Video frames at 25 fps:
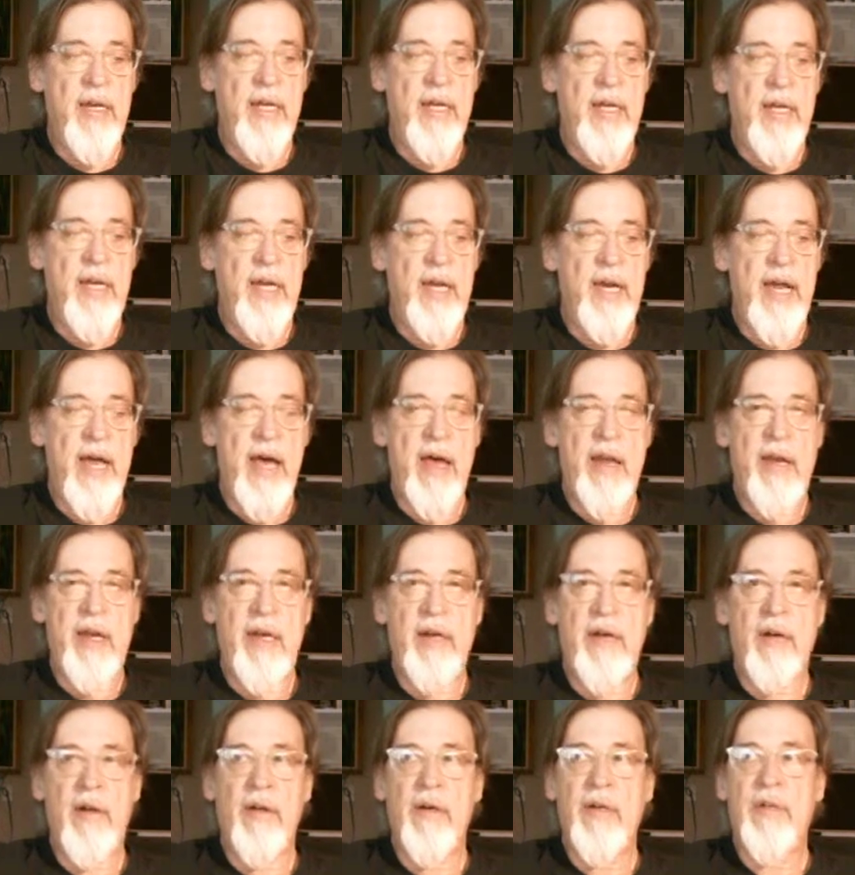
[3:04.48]
of ideas
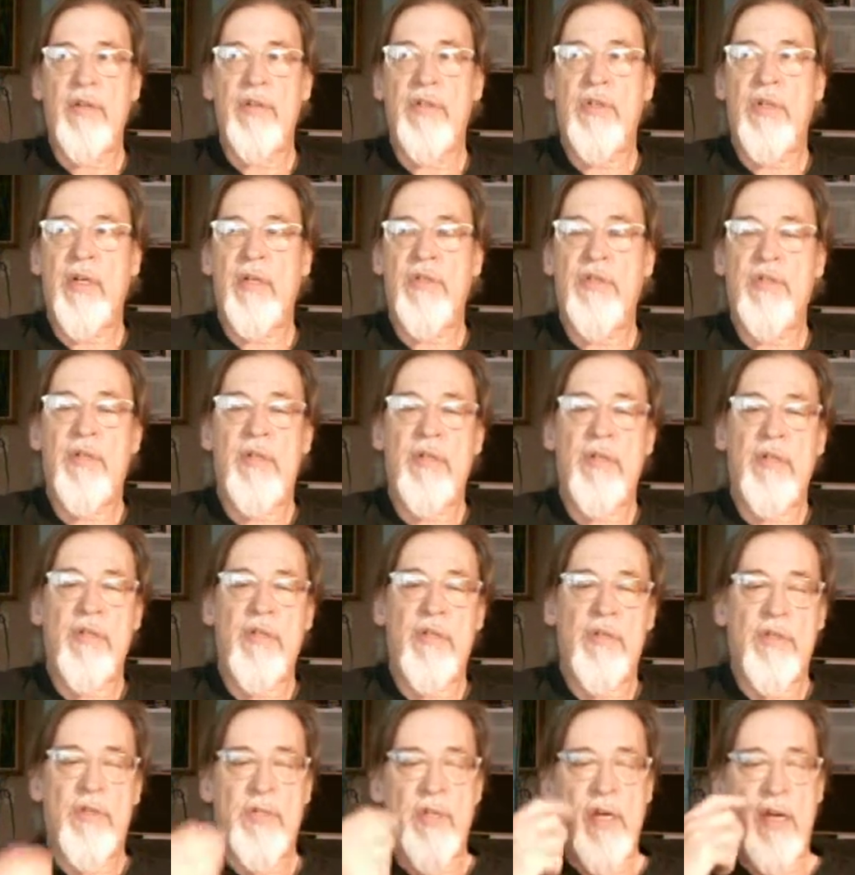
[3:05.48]
that you
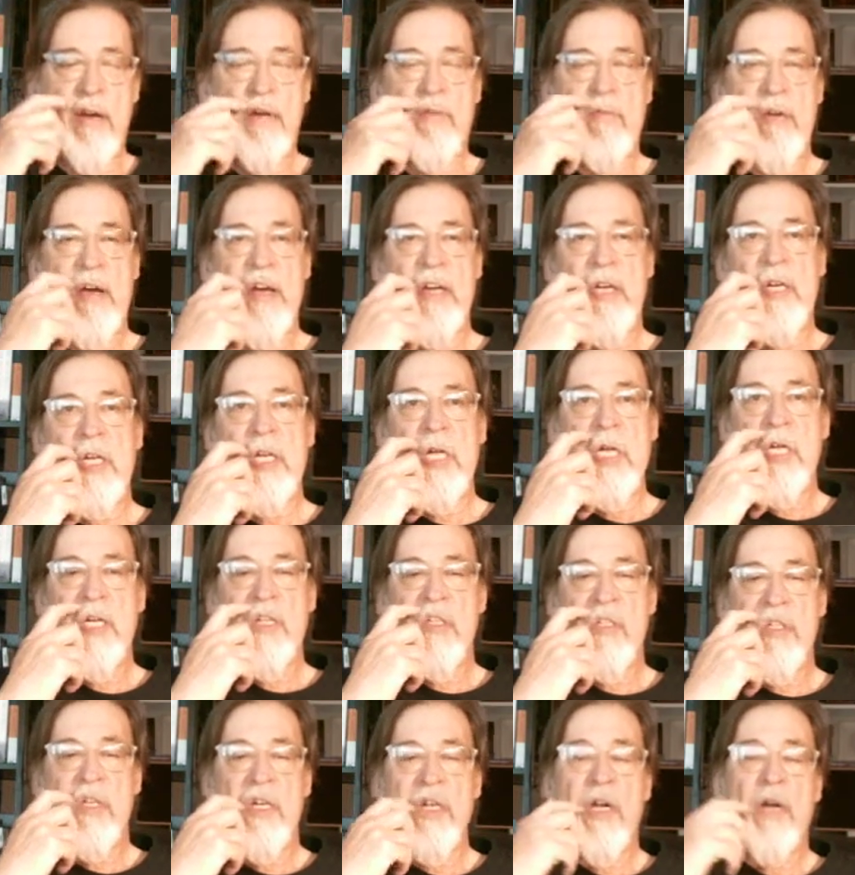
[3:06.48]
use to
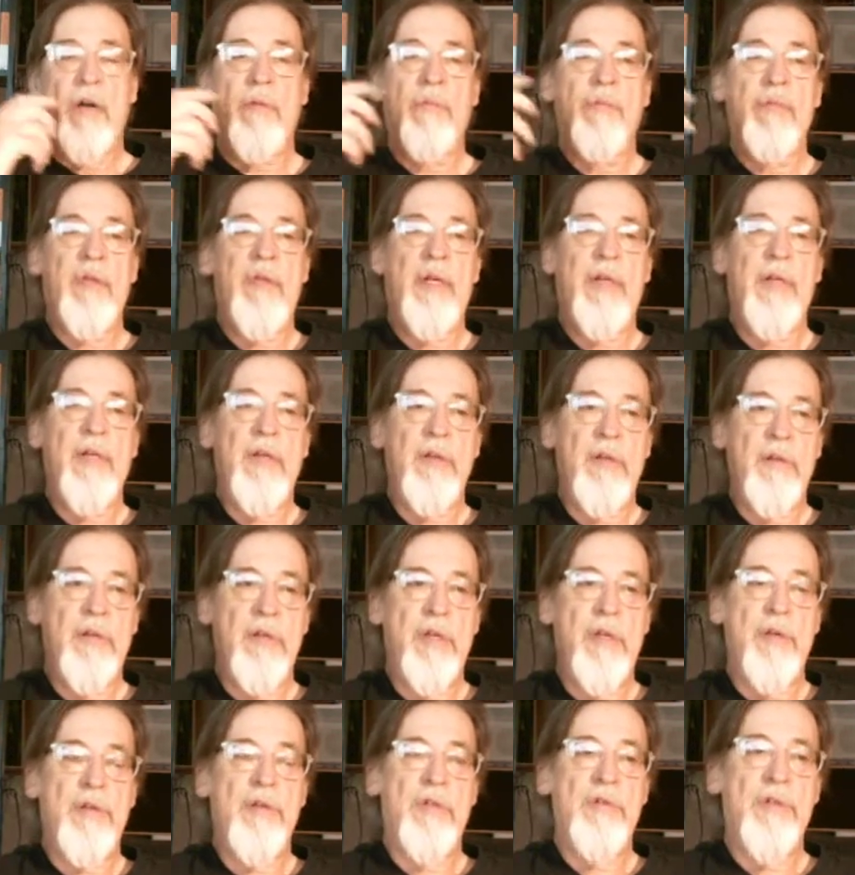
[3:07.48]
explain or
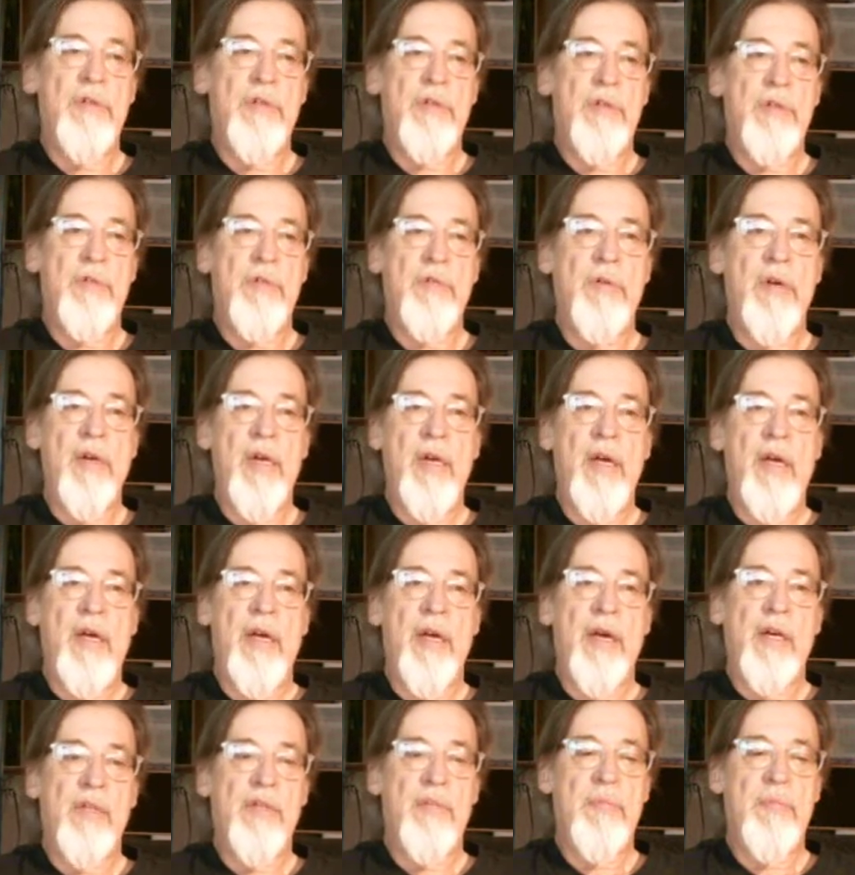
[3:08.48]
understand the world.